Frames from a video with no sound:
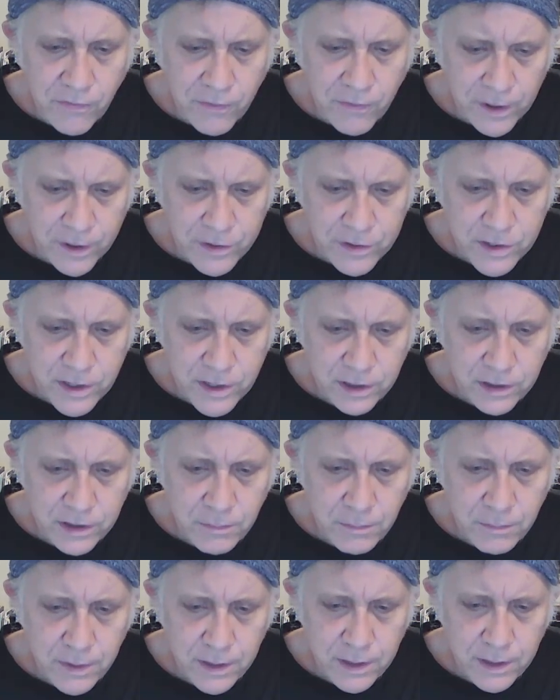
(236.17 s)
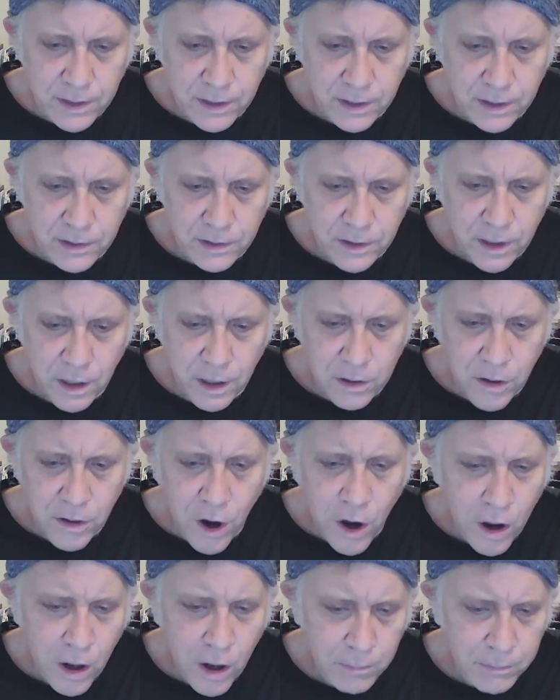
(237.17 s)
leverage that can be
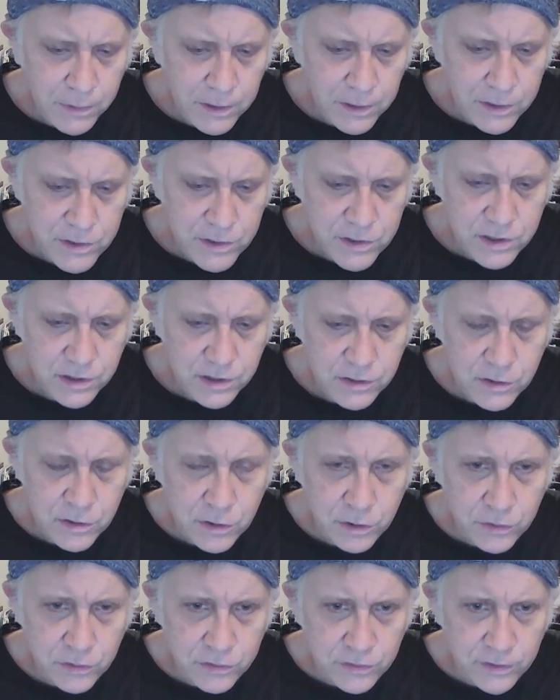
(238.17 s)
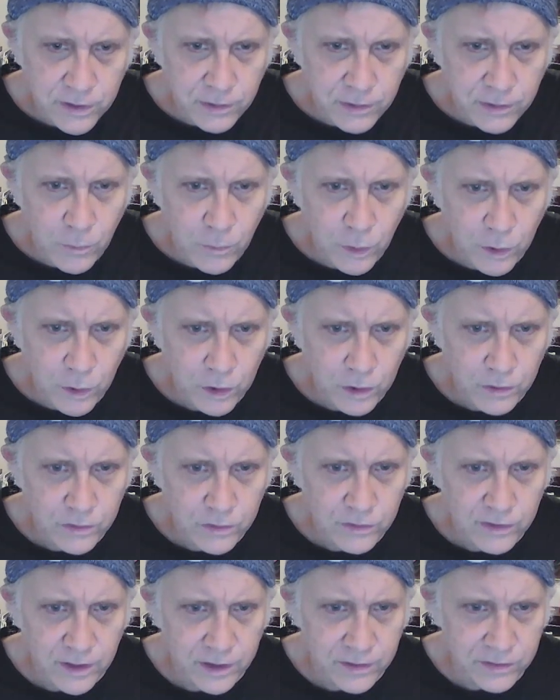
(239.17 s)
accomplished in using
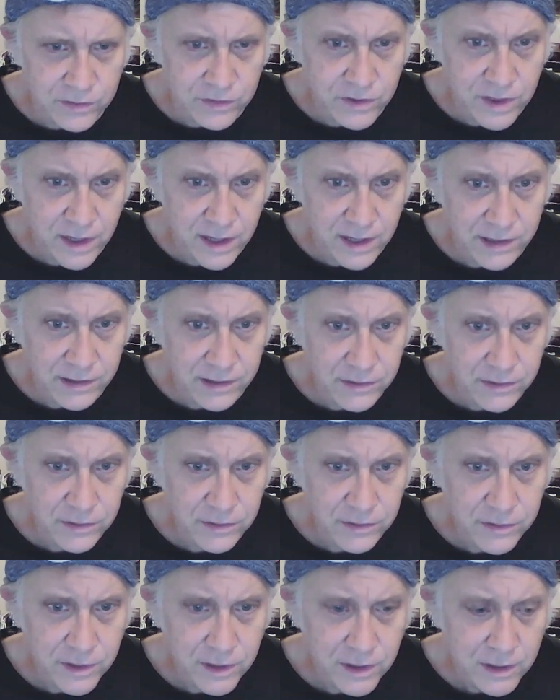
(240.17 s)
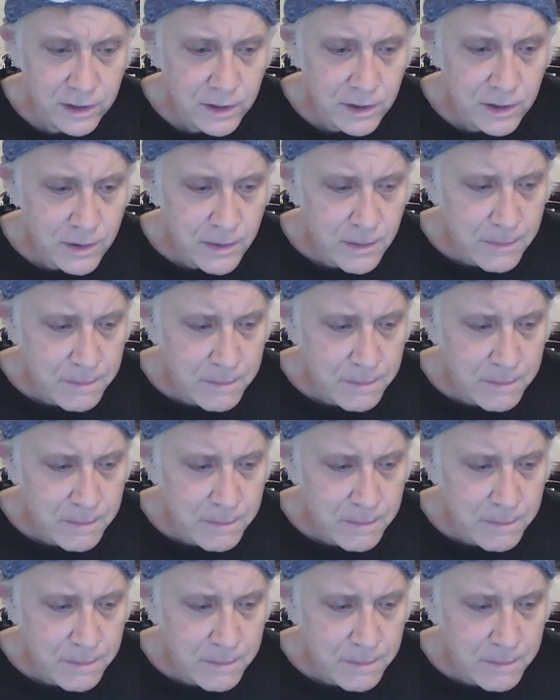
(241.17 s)
words as things,